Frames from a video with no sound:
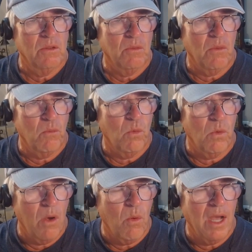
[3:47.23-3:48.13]

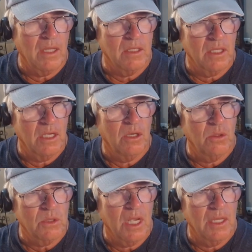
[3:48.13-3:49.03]
while
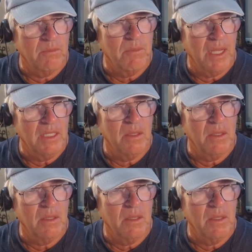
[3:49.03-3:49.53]
ago kind of made